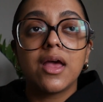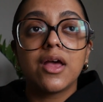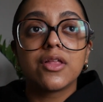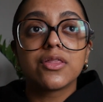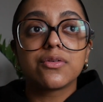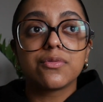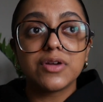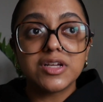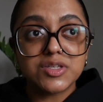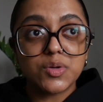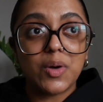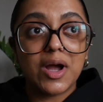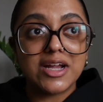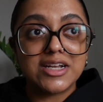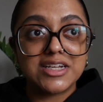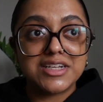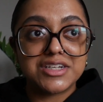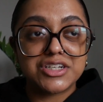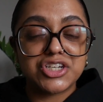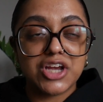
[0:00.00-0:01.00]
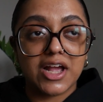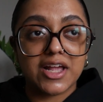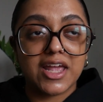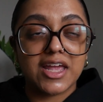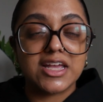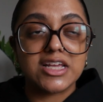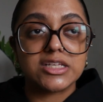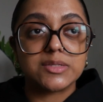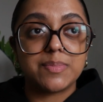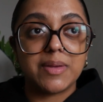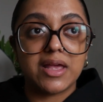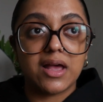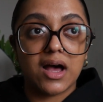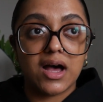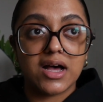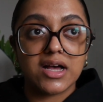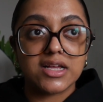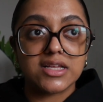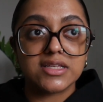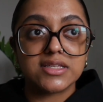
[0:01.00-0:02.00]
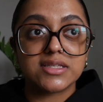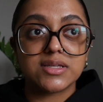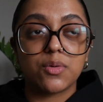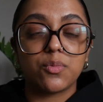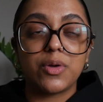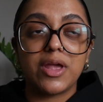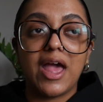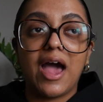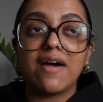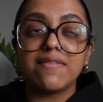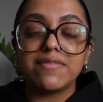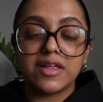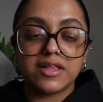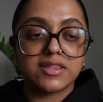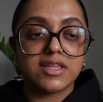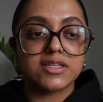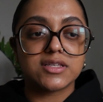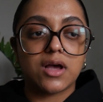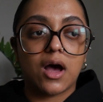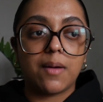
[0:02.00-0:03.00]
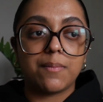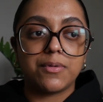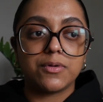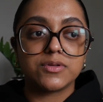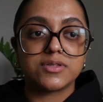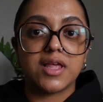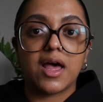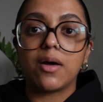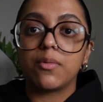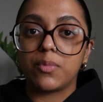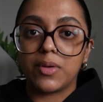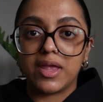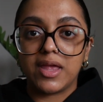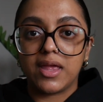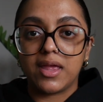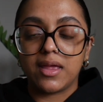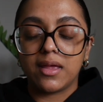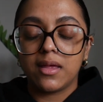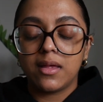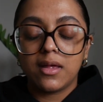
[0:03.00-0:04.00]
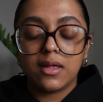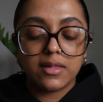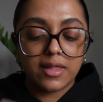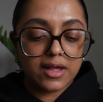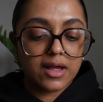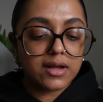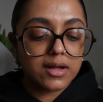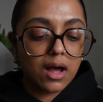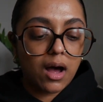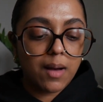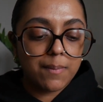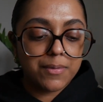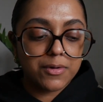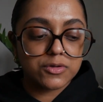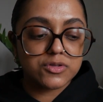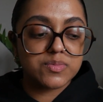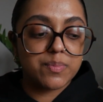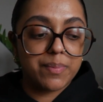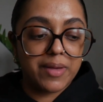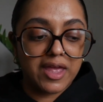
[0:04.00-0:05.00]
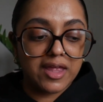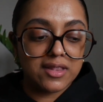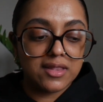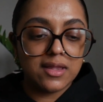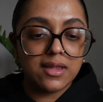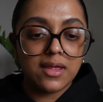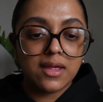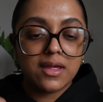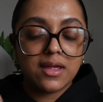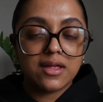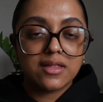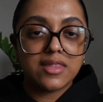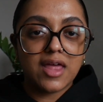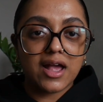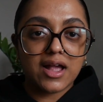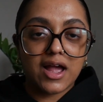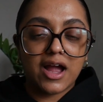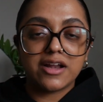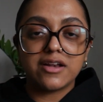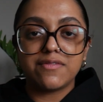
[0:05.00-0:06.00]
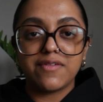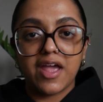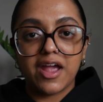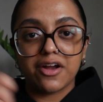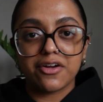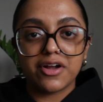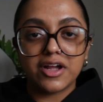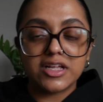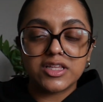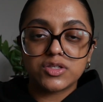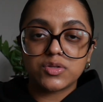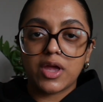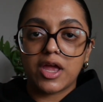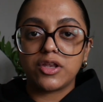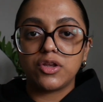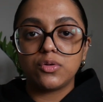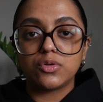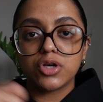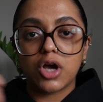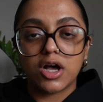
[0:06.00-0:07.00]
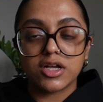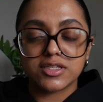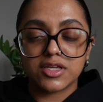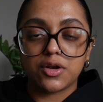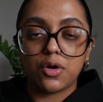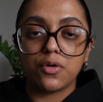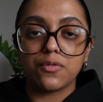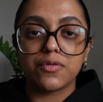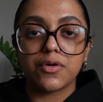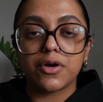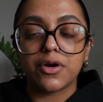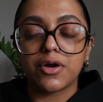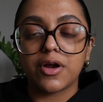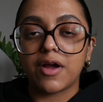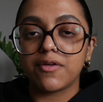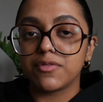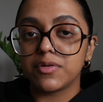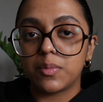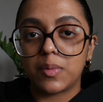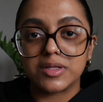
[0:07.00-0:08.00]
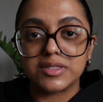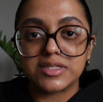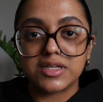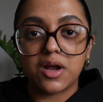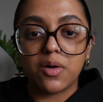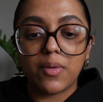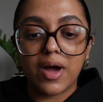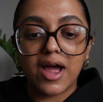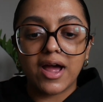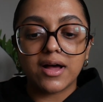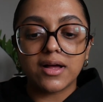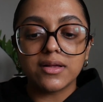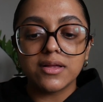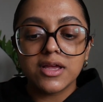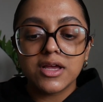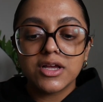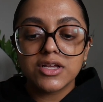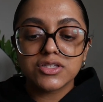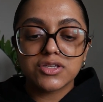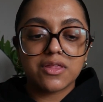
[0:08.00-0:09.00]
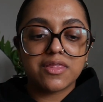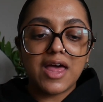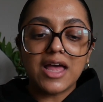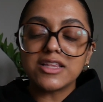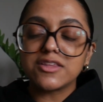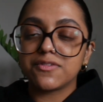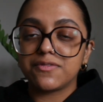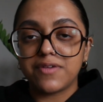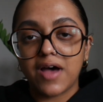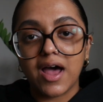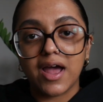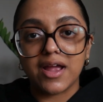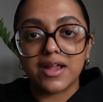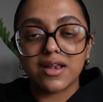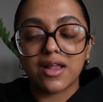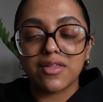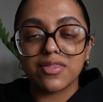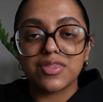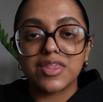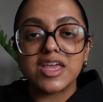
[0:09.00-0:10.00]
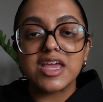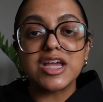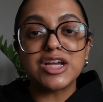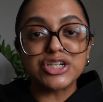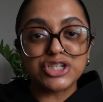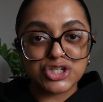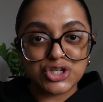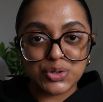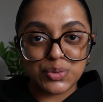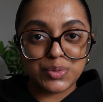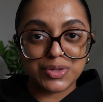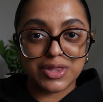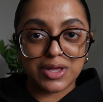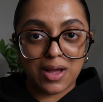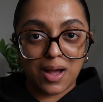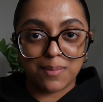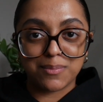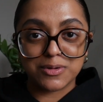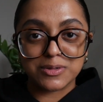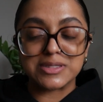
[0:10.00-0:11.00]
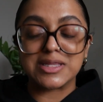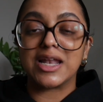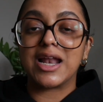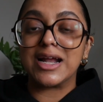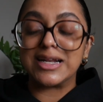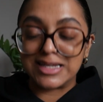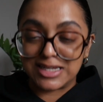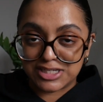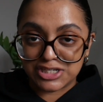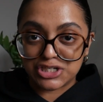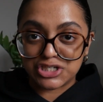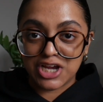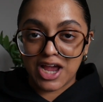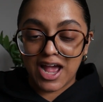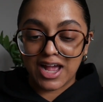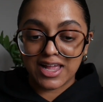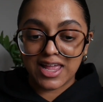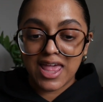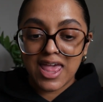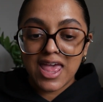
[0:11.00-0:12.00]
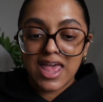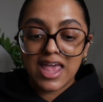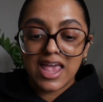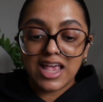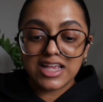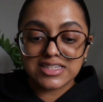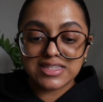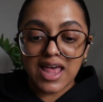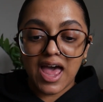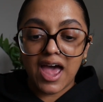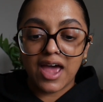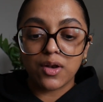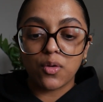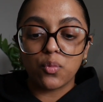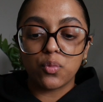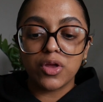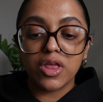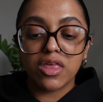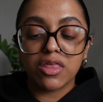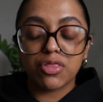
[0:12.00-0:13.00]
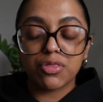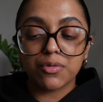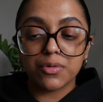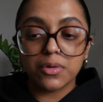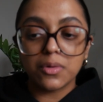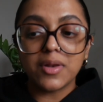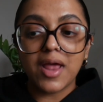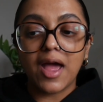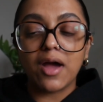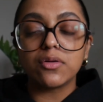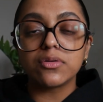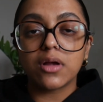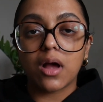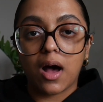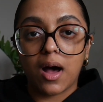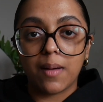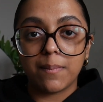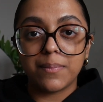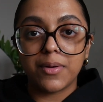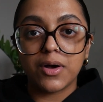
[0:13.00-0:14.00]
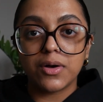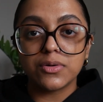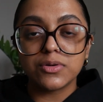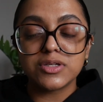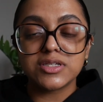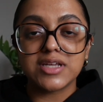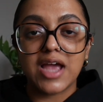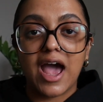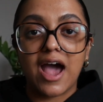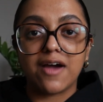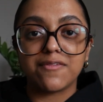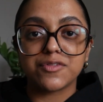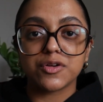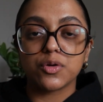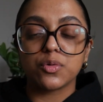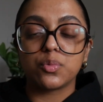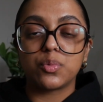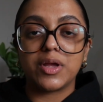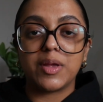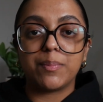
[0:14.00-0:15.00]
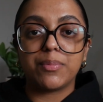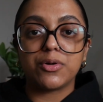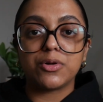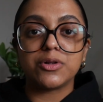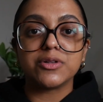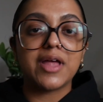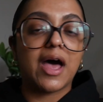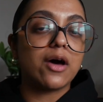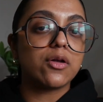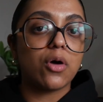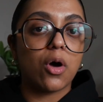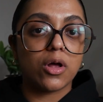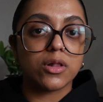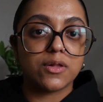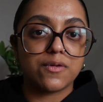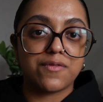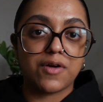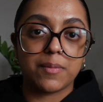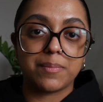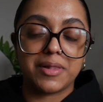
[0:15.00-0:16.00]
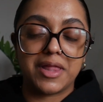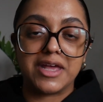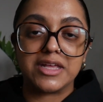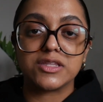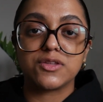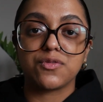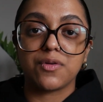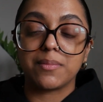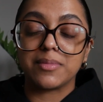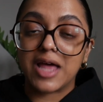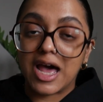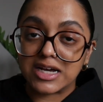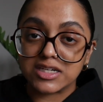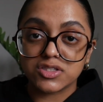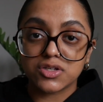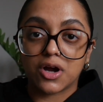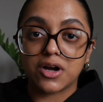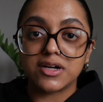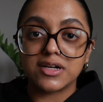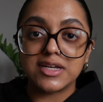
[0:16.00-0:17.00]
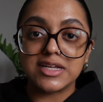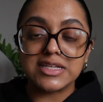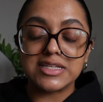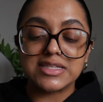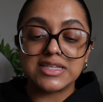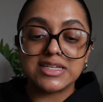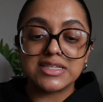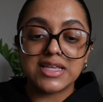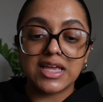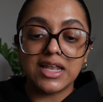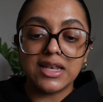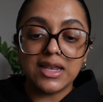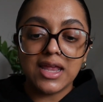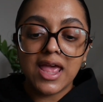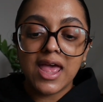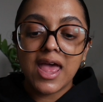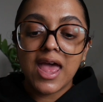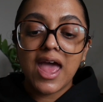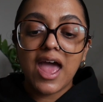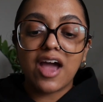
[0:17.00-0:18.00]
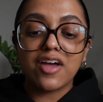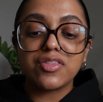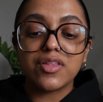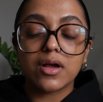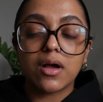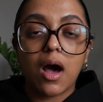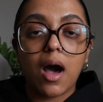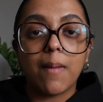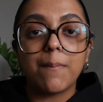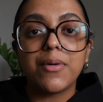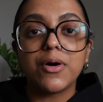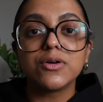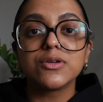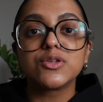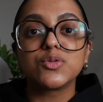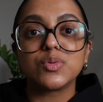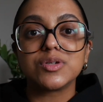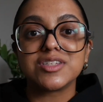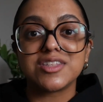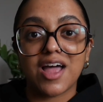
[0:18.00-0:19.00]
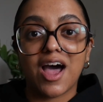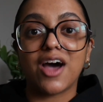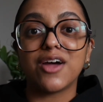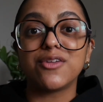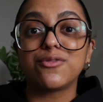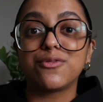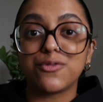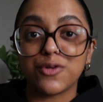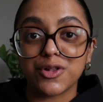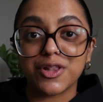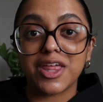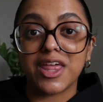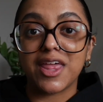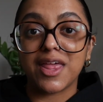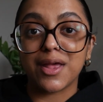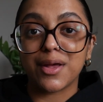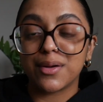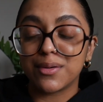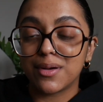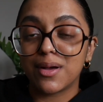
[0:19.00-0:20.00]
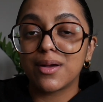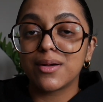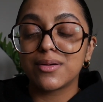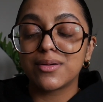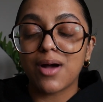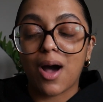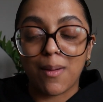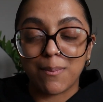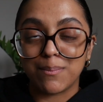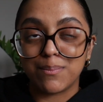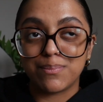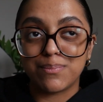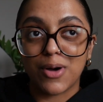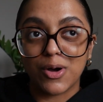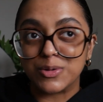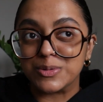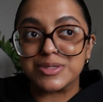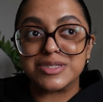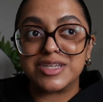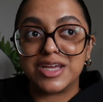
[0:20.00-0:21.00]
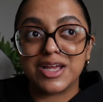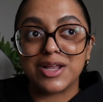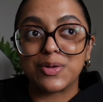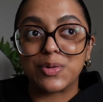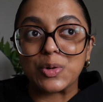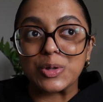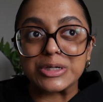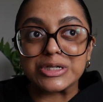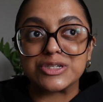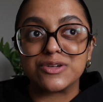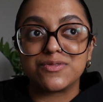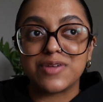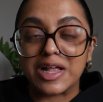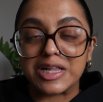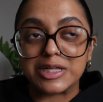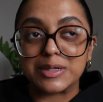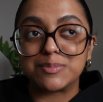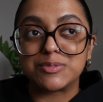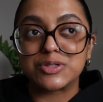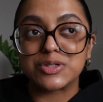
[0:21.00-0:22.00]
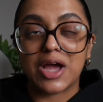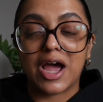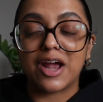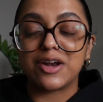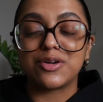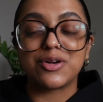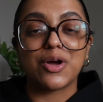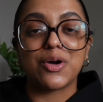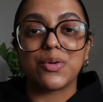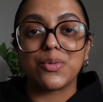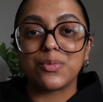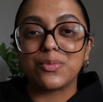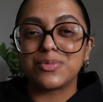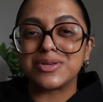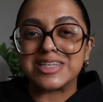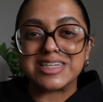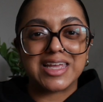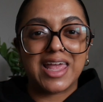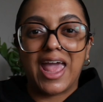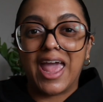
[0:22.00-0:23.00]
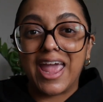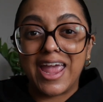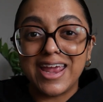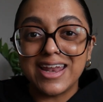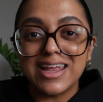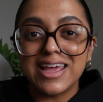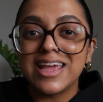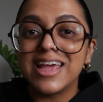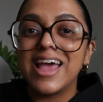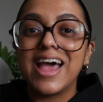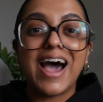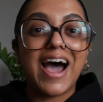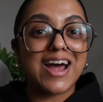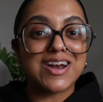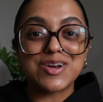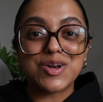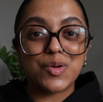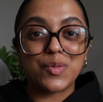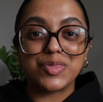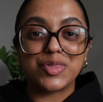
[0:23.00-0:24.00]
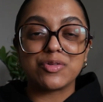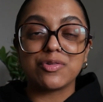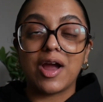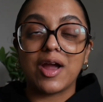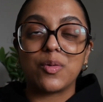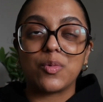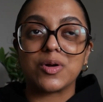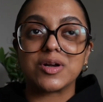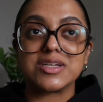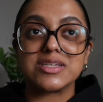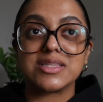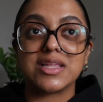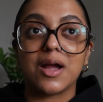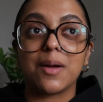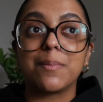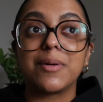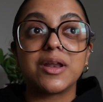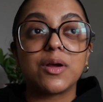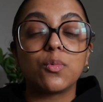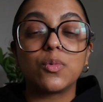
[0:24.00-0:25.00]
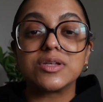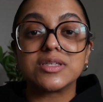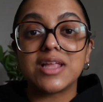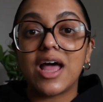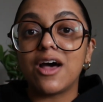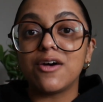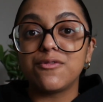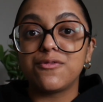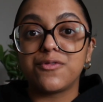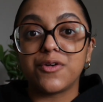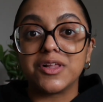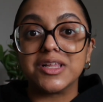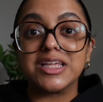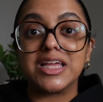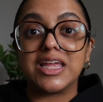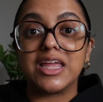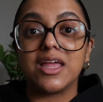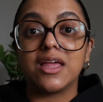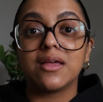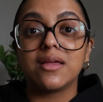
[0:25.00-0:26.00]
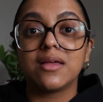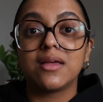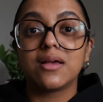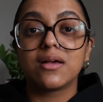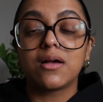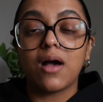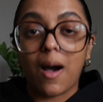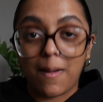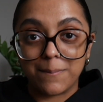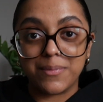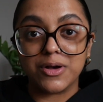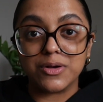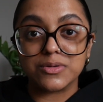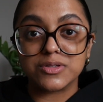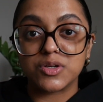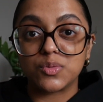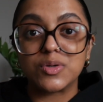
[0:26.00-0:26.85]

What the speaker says: The reason why I need to check it is because we have like this compost that like a compost bin that kind of aerates and you toss it over every once in a while. So that's fine. The issue with the compost that I need to check is that we threw down compost after we pulled out all of our plants from last gardening season, and the compost was not fully composted or developed. I don't know, decayed? I don't know what the right word is there, but it was not fully compost.